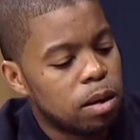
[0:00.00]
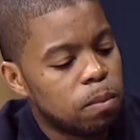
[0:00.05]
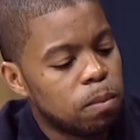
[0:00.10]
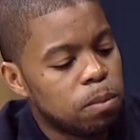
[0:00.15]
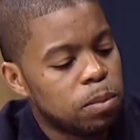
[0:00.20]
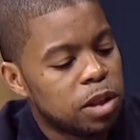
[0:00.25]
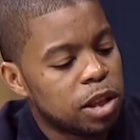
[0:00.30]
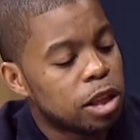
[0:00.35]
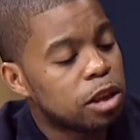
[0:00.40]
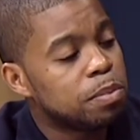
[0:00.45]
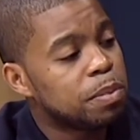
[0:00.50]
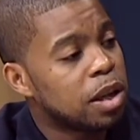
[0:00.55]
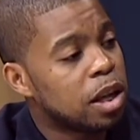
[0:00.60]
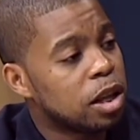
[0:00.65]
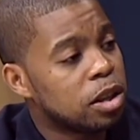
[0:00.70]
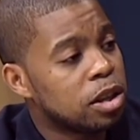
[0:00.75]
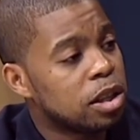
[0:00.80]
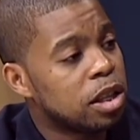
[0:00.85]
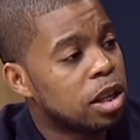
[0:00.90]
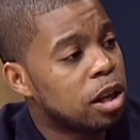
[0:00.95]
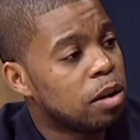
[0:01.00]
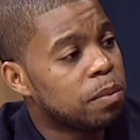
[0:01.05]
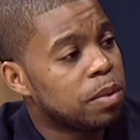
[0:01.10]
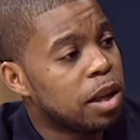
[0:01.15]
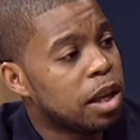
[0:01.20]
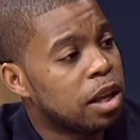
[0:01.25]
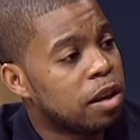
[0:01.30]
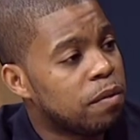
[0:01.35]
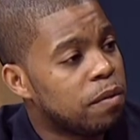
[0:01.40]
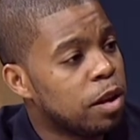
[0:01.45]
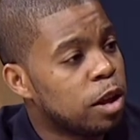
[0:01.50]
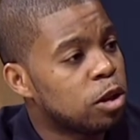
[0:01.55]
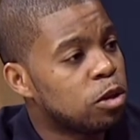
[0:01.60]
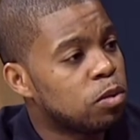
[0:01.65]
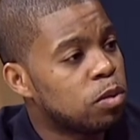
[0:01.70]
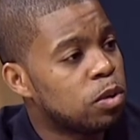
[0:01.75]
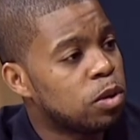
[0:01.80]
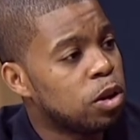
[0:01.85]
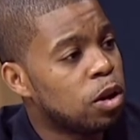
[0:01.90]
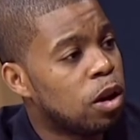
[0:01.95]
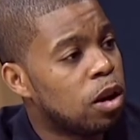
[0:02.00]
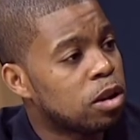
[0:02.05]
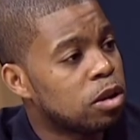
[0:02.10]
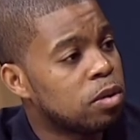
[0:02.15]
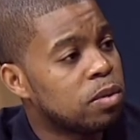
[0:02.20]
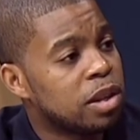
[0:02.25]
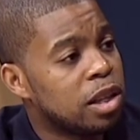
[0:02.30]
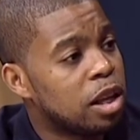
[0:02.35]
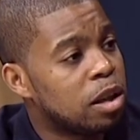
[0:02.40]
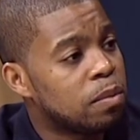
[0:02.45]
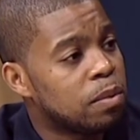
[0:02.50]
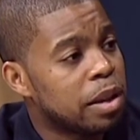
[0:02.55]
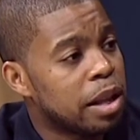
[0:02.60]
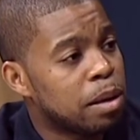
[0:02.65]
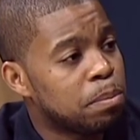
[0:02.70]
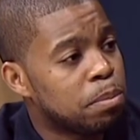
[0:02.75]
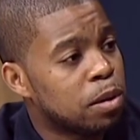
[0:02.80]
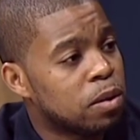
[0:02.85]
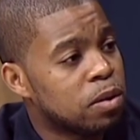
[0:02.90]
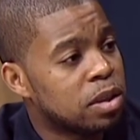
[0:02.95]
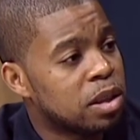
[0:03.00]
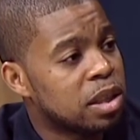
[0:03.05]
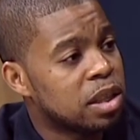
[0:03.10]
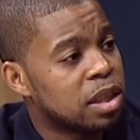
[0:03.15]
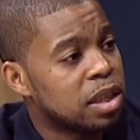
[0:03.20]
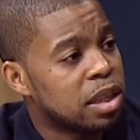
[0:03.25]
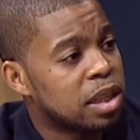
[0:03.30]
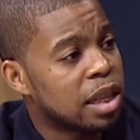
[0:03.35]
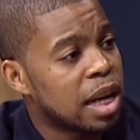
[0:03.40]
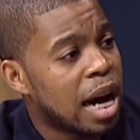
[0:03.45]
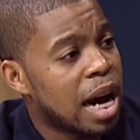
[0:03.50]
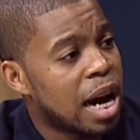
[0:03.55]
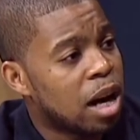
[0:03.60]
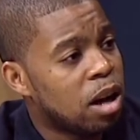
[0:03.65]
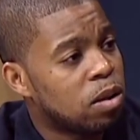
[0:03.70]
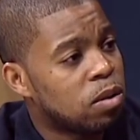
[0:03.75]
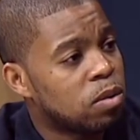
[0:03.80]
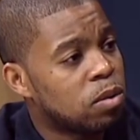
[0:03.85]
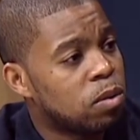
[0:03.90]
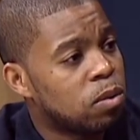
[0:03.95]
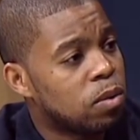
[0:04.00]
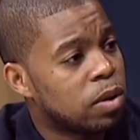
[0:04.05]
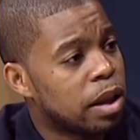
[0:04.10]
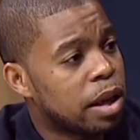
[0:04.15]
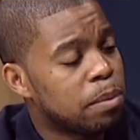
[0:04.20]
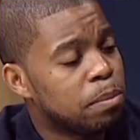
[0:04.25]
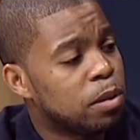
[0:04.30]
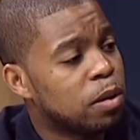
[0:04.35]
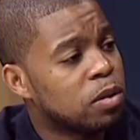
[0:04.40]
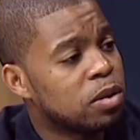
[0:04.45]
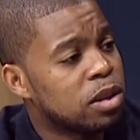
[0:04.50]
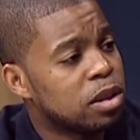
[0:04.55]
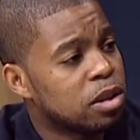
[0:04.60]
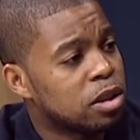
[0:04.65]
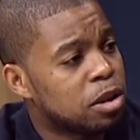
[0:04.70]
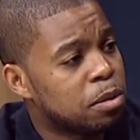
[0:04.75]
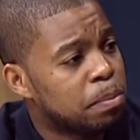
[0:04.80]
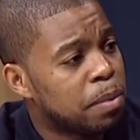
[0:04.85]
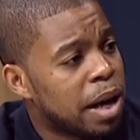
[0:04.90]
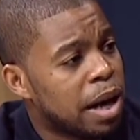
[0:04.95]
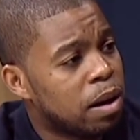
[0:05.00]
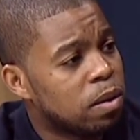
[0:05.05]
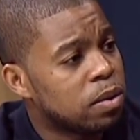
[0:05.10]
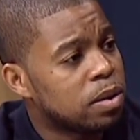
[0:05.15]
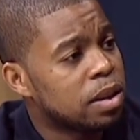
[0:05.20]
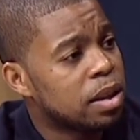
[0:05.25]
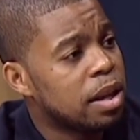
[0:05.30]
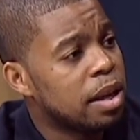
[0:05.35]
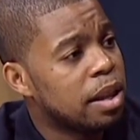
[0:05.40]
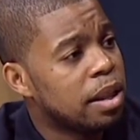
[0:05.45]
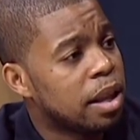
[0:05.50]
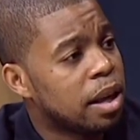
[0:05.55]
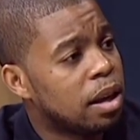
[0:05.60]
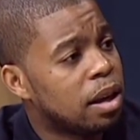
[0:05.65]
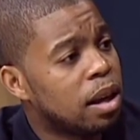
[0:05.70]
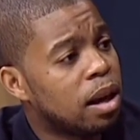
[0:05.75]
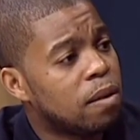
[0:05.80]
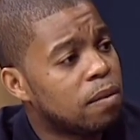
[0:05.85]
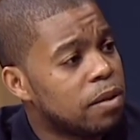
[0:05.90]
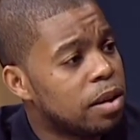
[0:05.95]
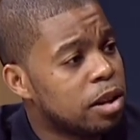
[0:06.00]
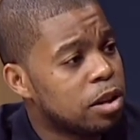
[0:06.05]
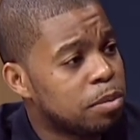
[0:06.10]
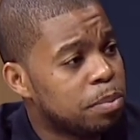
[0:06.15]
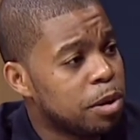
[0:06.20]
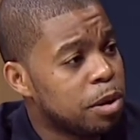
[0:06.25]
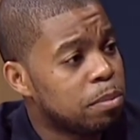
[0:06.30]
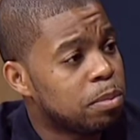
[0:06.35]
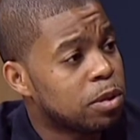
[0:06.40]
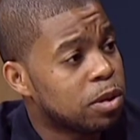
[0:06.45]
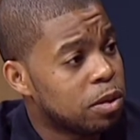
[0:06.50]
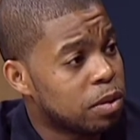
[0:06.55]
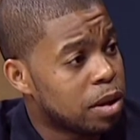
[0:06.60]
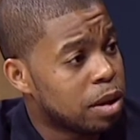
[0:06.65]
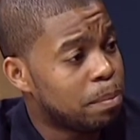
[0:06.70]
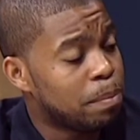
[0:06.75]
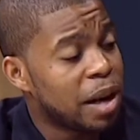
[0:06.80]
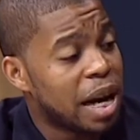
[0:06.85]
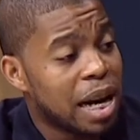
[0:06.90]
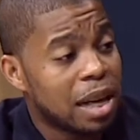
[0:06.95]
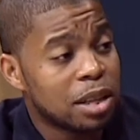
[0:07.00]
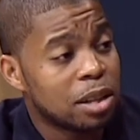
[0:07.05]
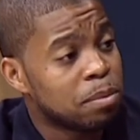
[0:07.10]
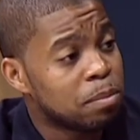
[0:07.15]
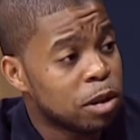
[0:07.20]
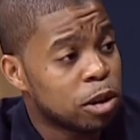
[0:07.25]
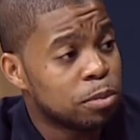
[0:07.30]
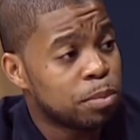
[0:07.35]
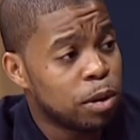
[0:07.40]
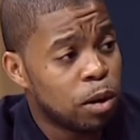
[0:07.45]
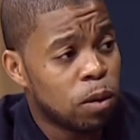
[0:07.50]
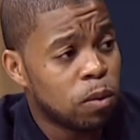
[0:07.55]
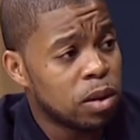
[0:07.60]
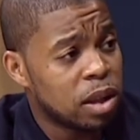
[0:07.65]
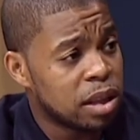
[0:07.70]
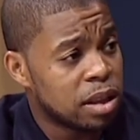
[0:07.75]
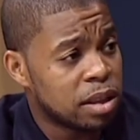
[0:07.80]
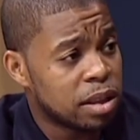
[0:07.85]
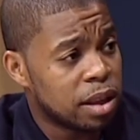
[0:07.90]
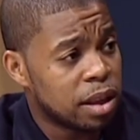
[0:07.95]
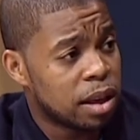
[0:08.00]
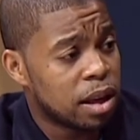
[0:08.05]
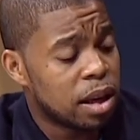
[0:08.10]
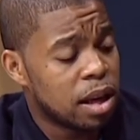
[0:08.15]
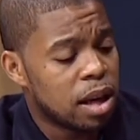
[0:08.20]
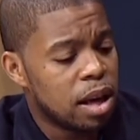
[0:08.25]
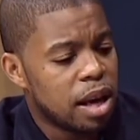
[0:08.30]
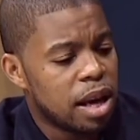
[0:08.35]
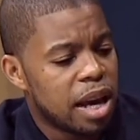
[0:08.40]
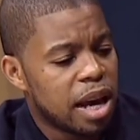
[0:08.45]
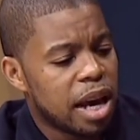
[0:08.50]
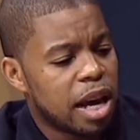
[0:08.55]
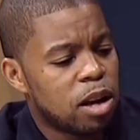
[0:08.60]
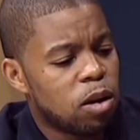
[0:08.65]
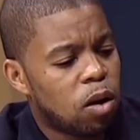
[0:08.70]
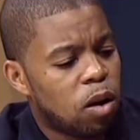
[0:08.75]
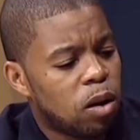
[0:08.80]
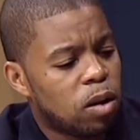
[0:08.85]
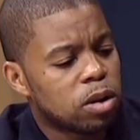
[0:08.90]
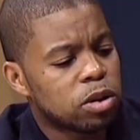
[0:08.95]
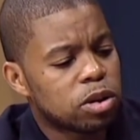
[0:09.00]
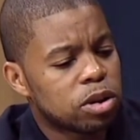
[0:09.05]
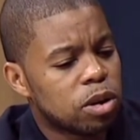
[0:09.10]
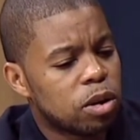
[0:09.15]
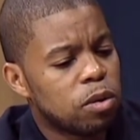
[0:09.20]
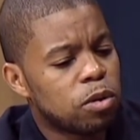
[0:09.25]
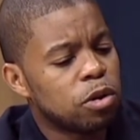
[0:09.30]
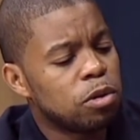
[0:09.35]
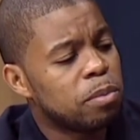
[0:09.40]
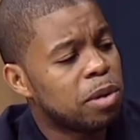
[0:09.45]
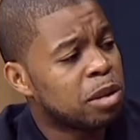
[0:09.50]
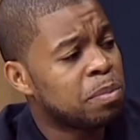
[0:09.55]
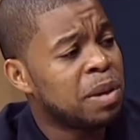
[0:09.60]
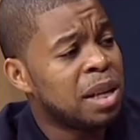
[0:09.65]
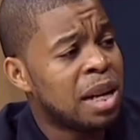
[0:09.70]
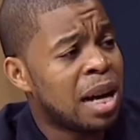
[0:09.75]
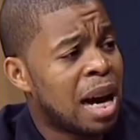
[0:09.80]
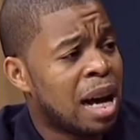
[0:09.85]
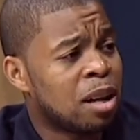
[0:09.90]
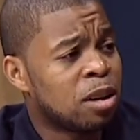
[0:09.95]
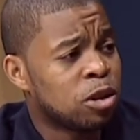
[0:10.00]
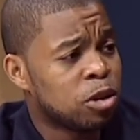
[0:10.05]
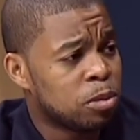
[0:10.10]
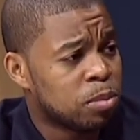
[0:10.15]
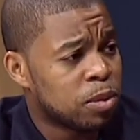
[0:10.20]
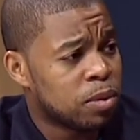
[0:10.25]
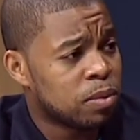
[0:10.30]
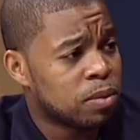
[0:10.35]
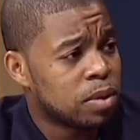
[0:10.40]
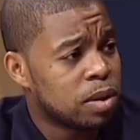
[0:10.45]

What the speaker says: just because you're dealing with individual, you're also dealing with that person's child or that person's spouse that love these people. So compassion must be holistic. And also you must be knowledgeable.